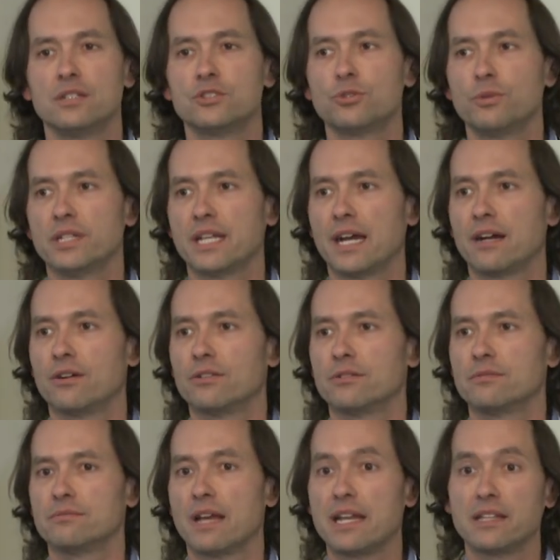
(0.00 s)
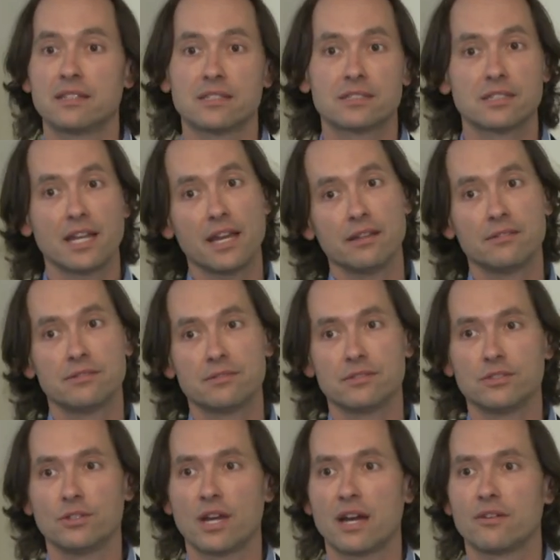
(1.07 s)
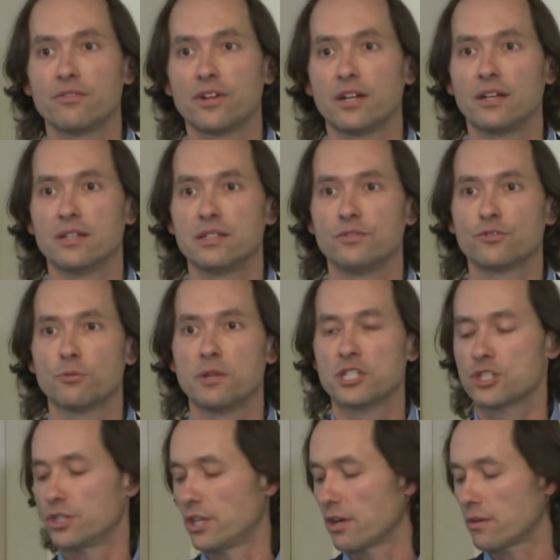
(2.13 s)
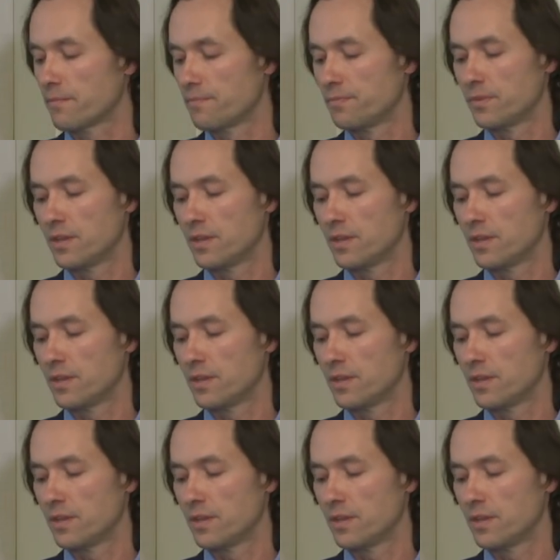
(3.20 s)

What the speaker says: tweet out anything today, you have information there.